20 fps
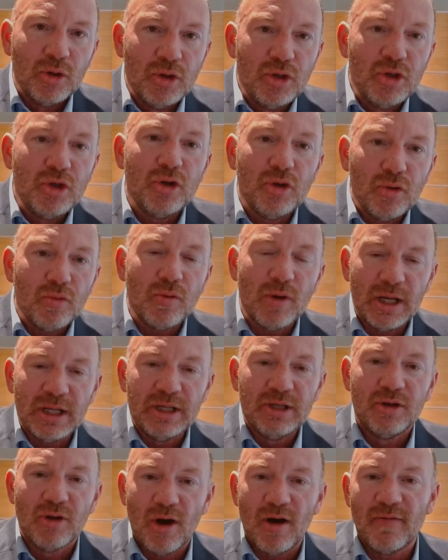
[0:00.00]
new
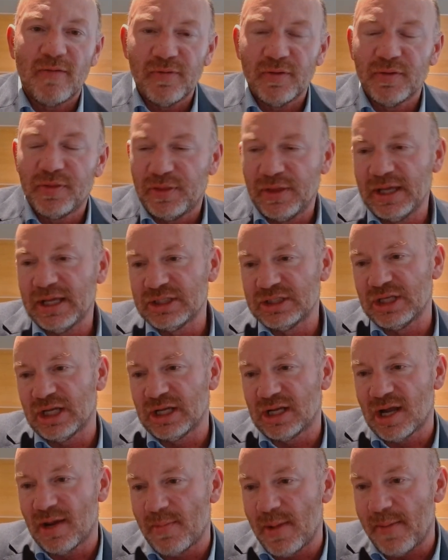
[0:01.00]
and novel things
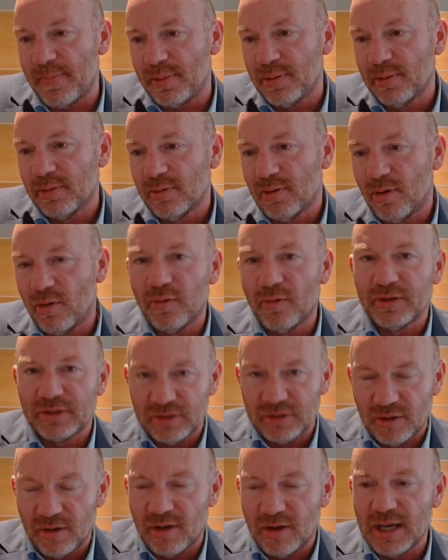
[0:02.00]
that come up all the
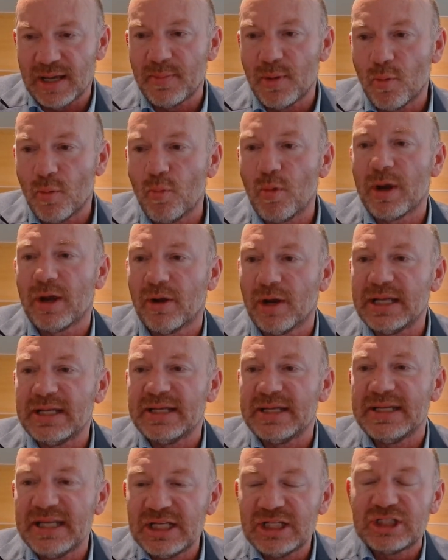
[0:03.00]
time where it
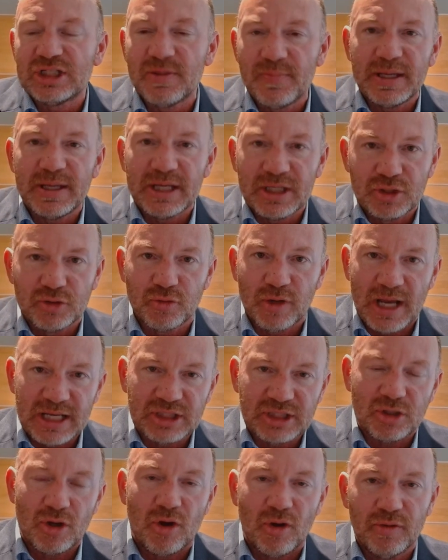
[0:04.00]
needs to be
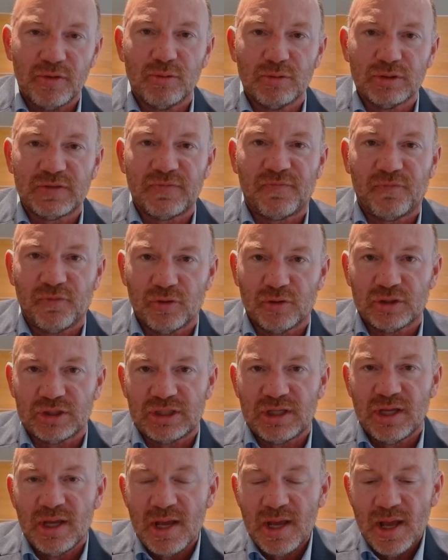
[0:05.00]
addressed on those
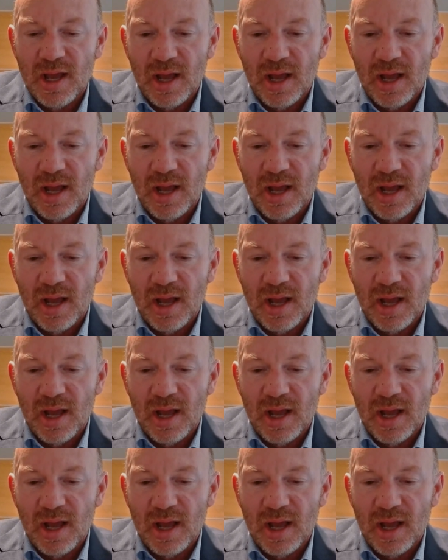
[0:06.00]
first